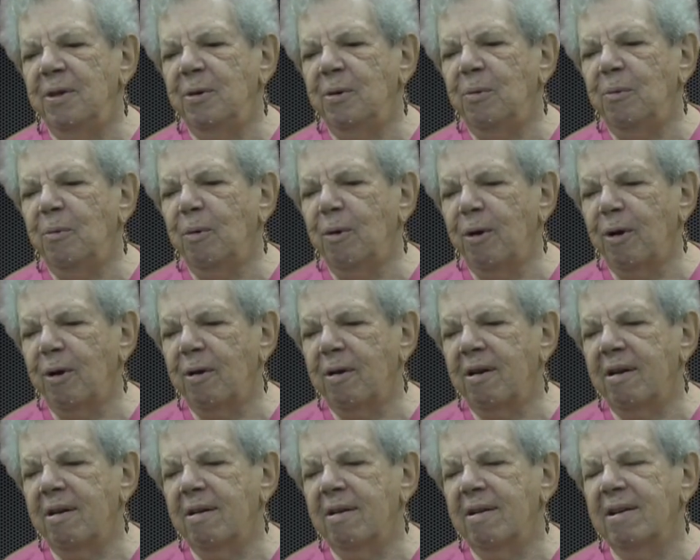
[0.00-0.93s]
were
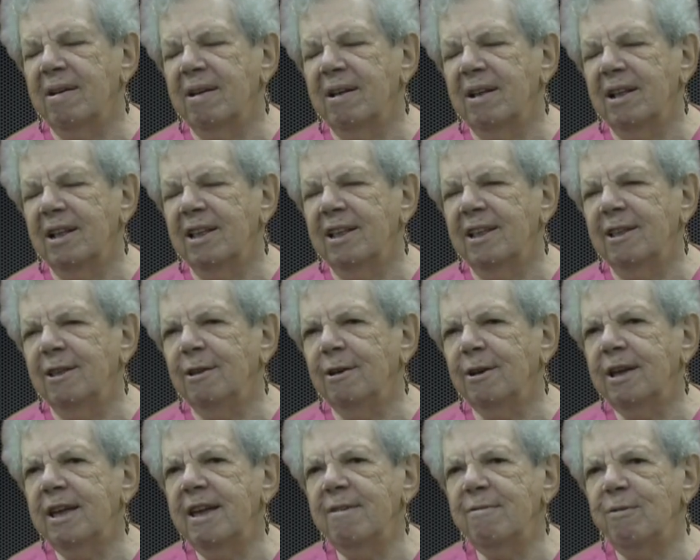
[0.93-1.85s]

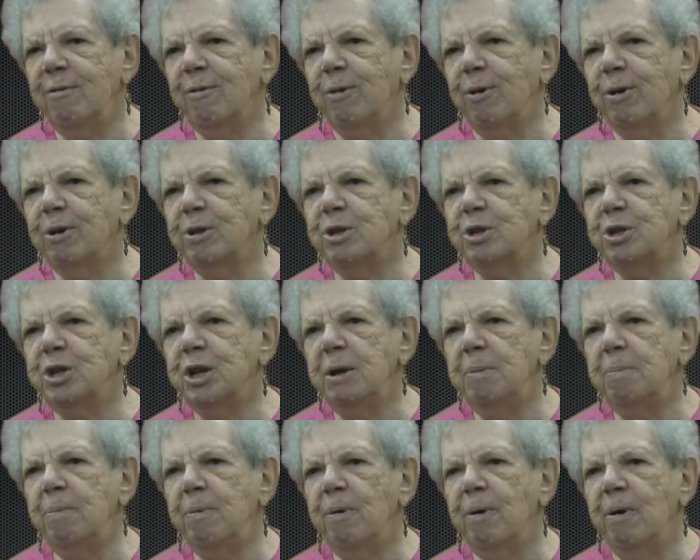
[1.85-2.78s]
looking for a
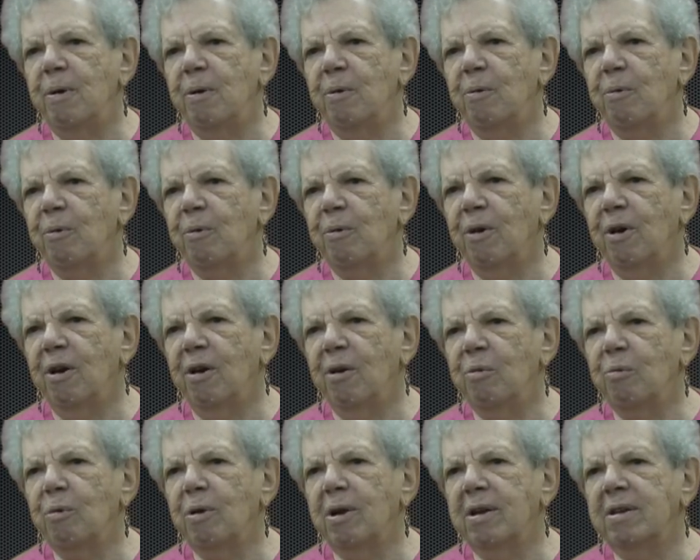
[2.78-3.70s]
cheap
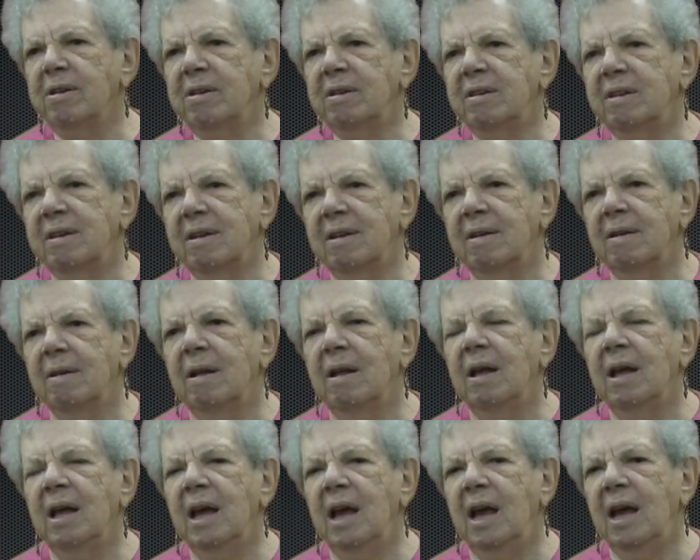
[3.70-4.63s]
rent,
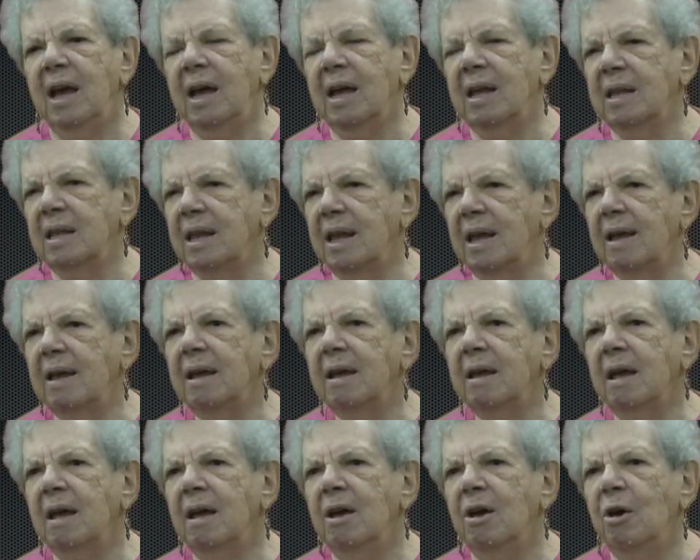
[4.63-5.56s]
and they
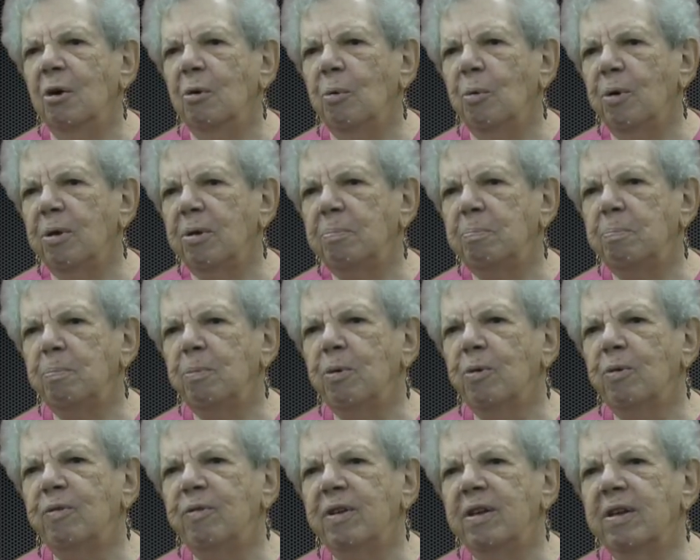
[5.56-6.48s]
would
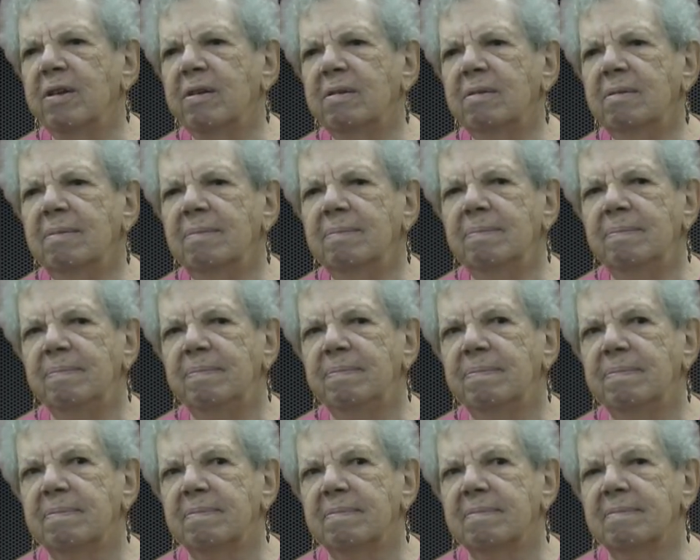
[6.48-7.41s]
move in,
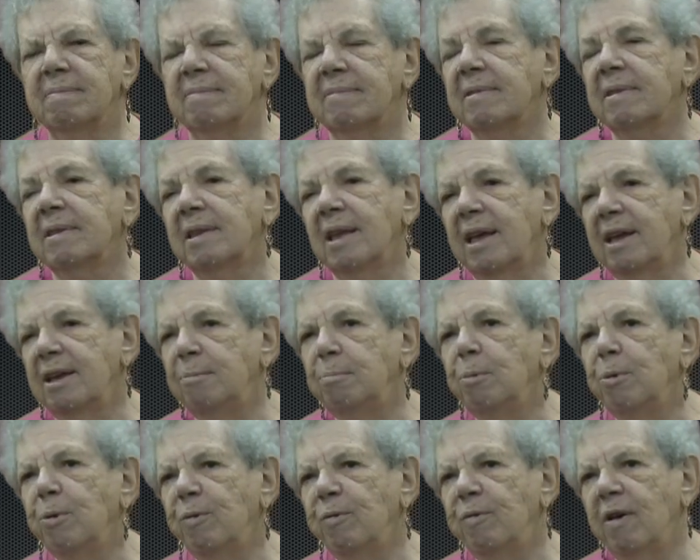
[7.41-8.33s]
they'd
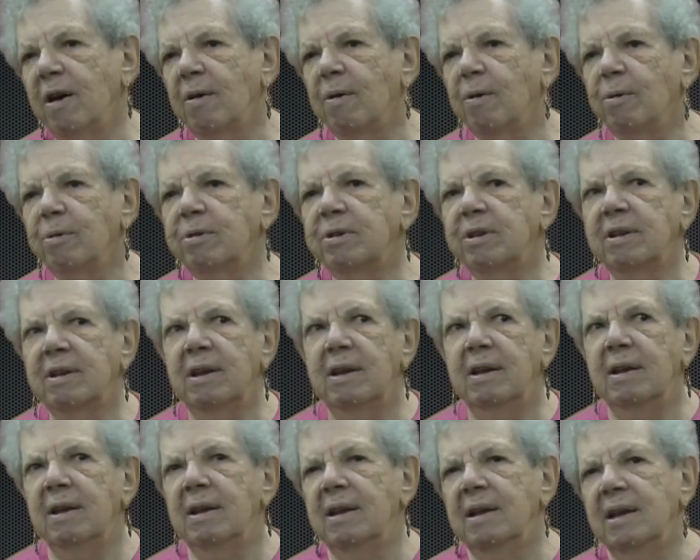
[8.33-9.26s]
move out.
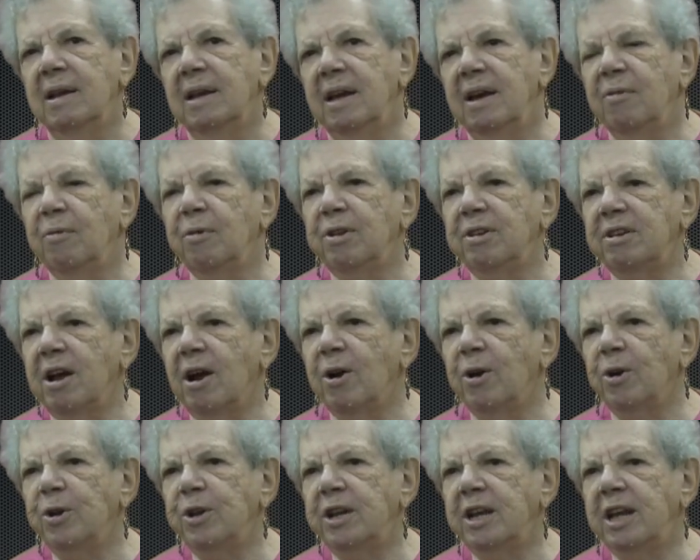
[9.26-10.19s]
It was
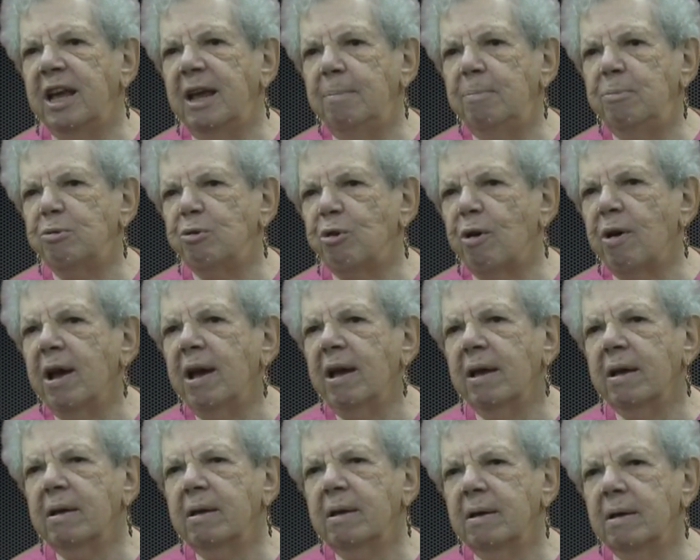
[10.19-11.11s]
hard to keep
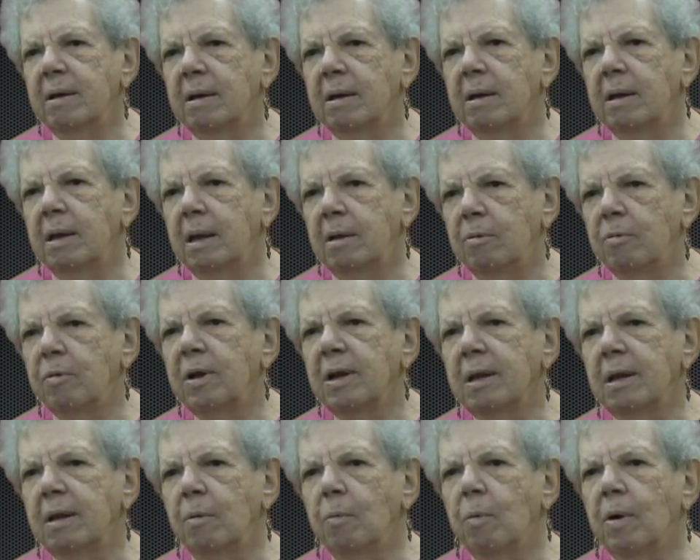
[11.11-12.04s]
track. It
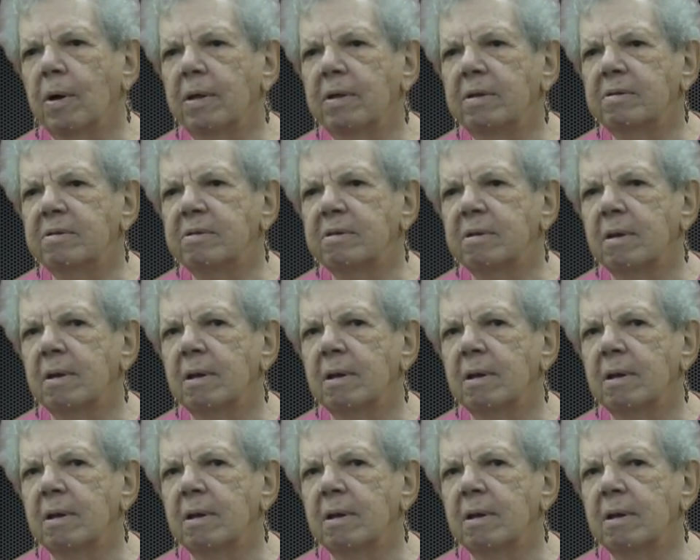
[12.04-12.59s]
really was.